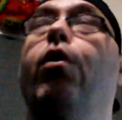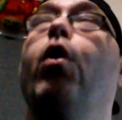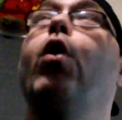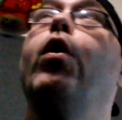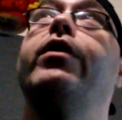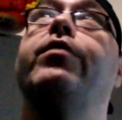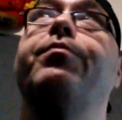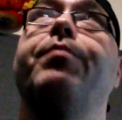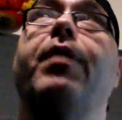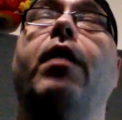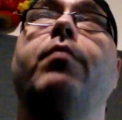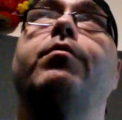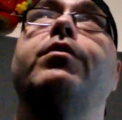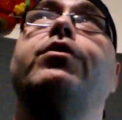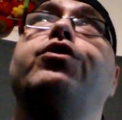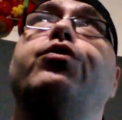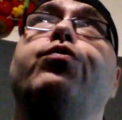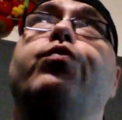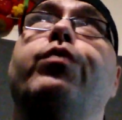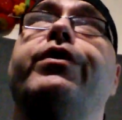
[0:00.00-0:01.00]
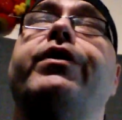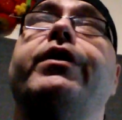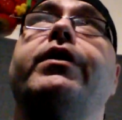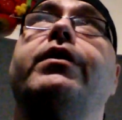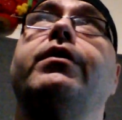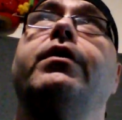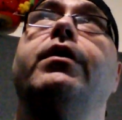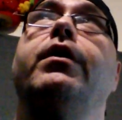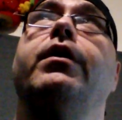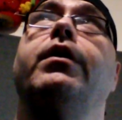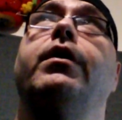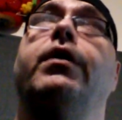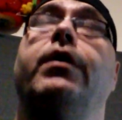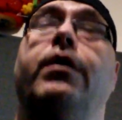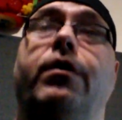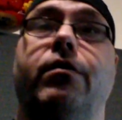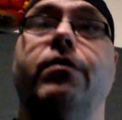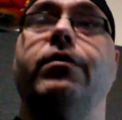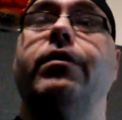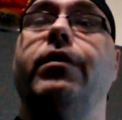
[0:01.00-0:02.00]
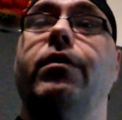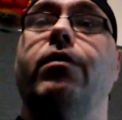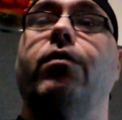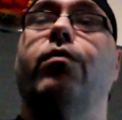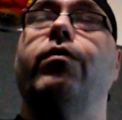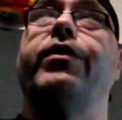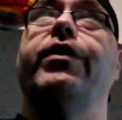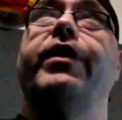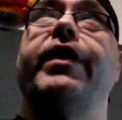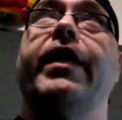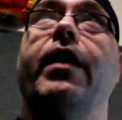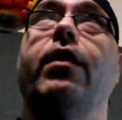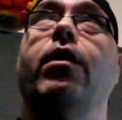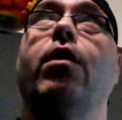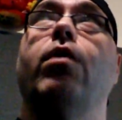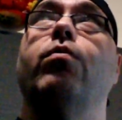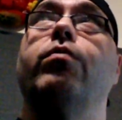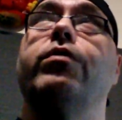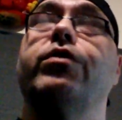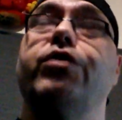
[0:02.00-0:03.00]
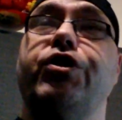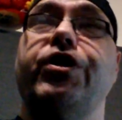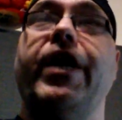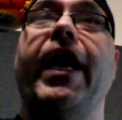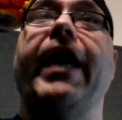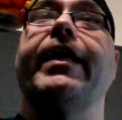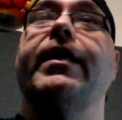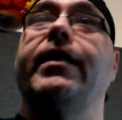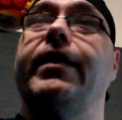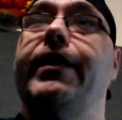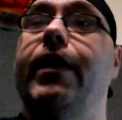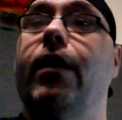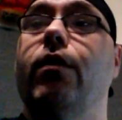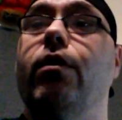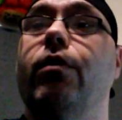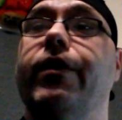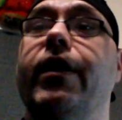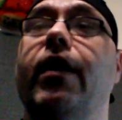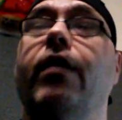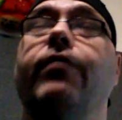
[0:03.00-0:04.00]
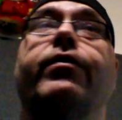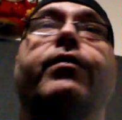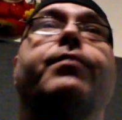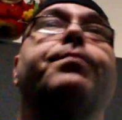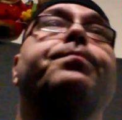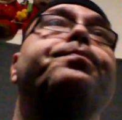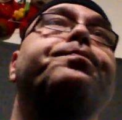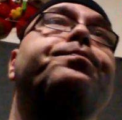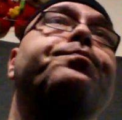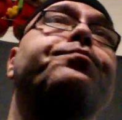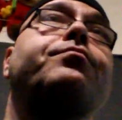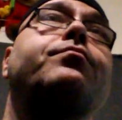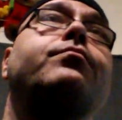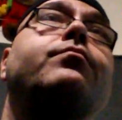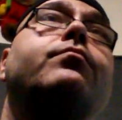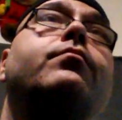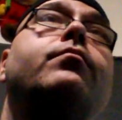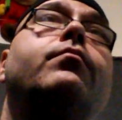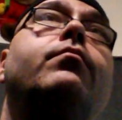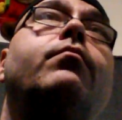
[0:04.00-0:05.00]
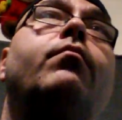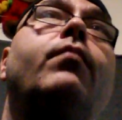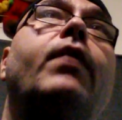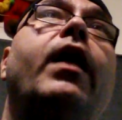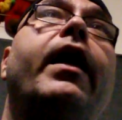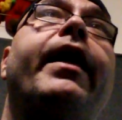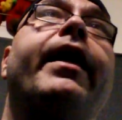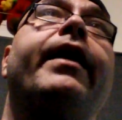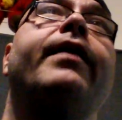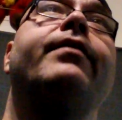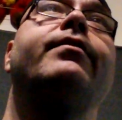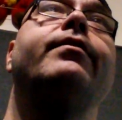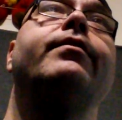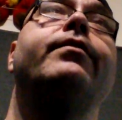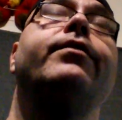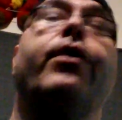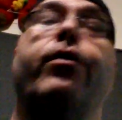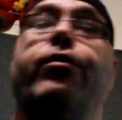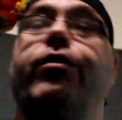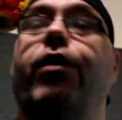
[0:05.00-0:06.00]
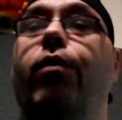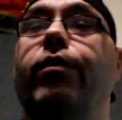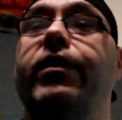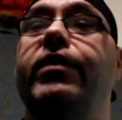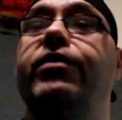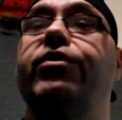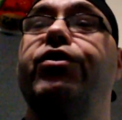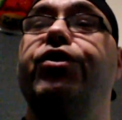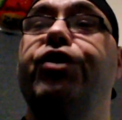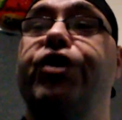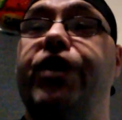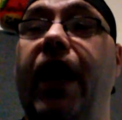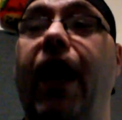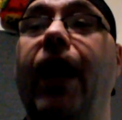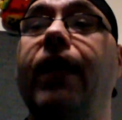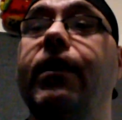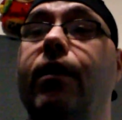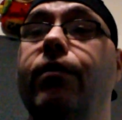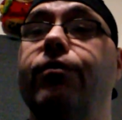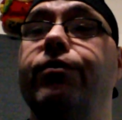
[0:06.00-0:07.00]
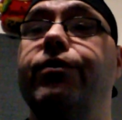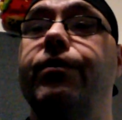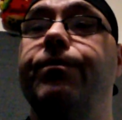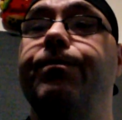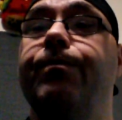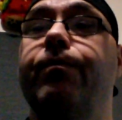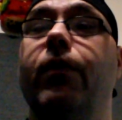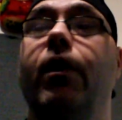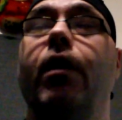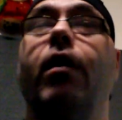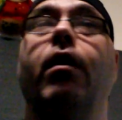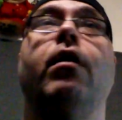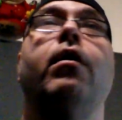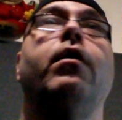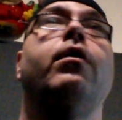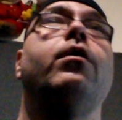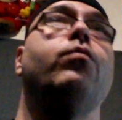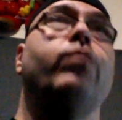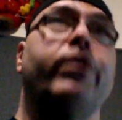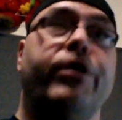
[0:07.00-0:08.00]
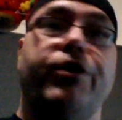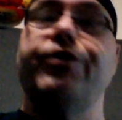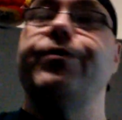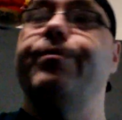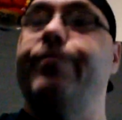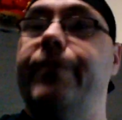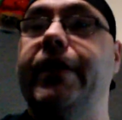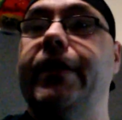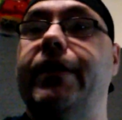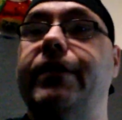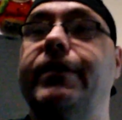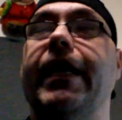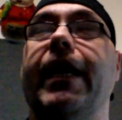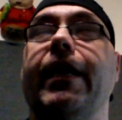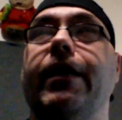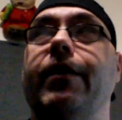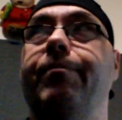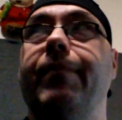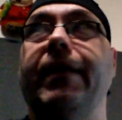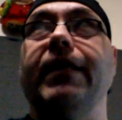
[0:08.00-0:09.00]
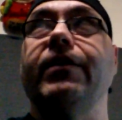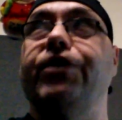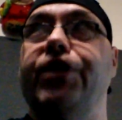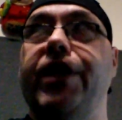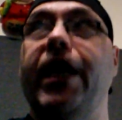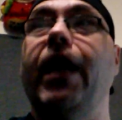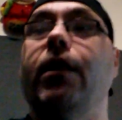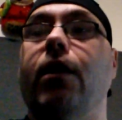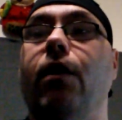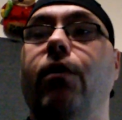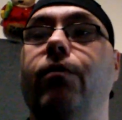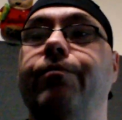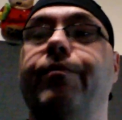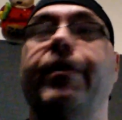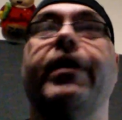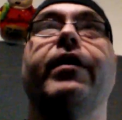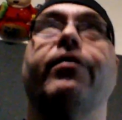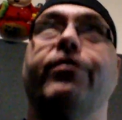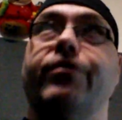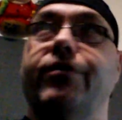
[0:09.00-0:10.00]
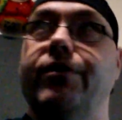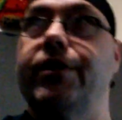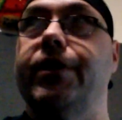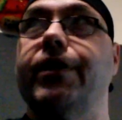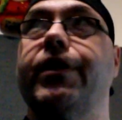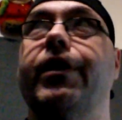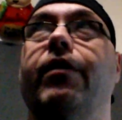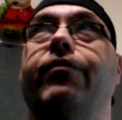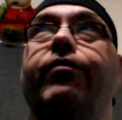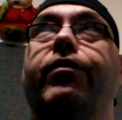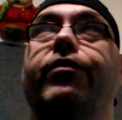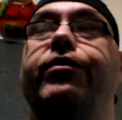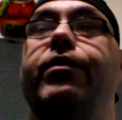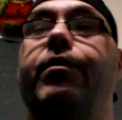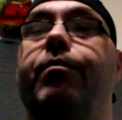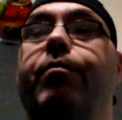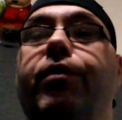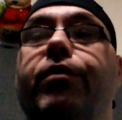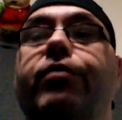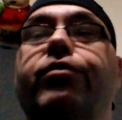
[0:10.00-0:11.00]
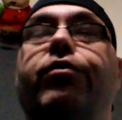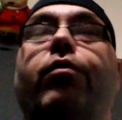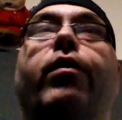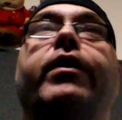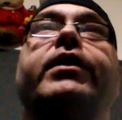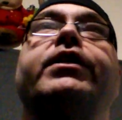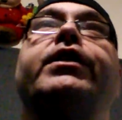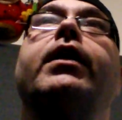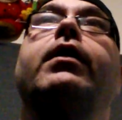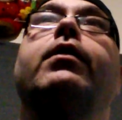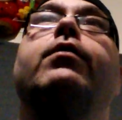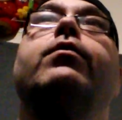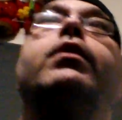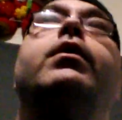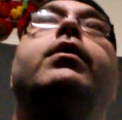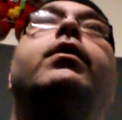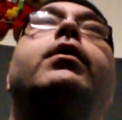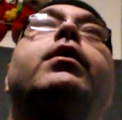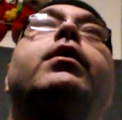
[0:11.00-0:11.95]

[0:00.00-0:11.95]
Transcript: they're always published with a yellow jacket, a yellow cover, and they're known as giallos, which in Italian means yellow because the covers of the books are always yellow.